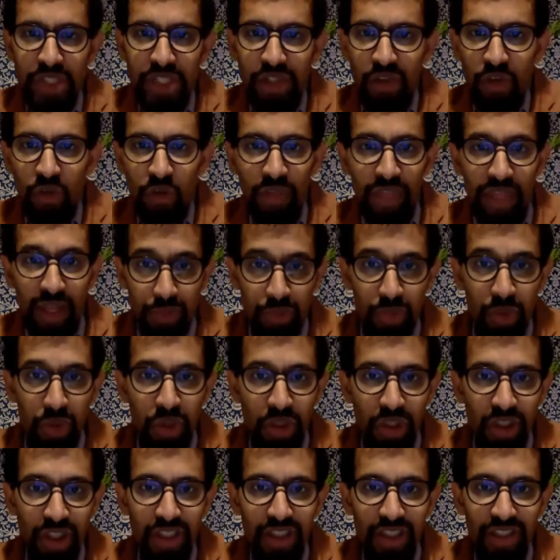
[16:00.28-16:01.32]
or that
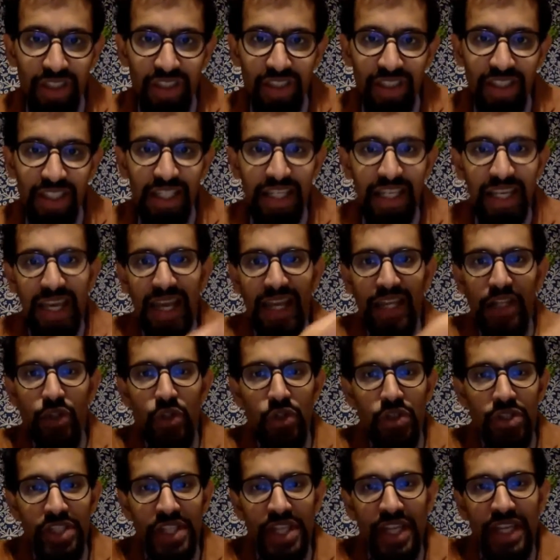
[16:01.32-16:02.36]
book and you
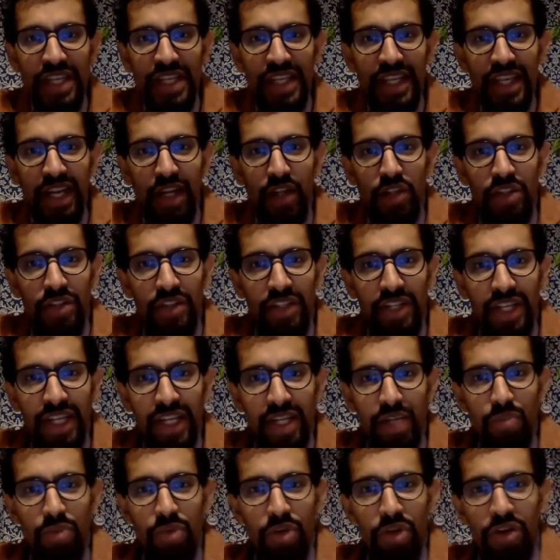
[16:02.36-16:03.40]
send it out of the
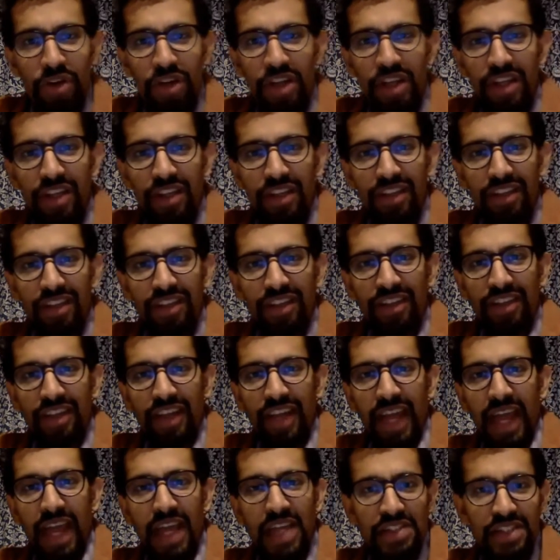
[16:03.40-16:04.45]
library
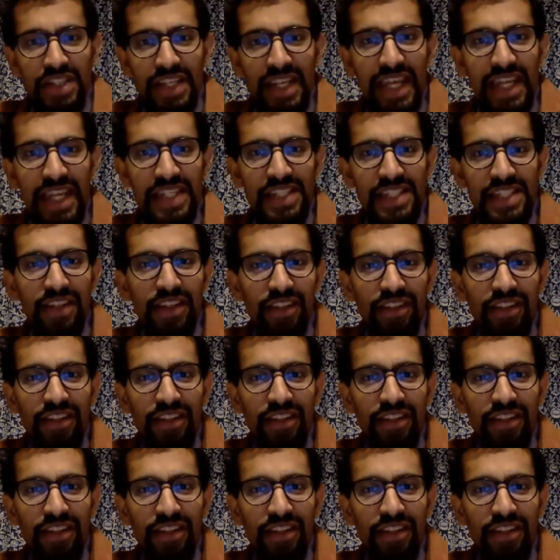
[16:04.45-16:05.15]
as a letter.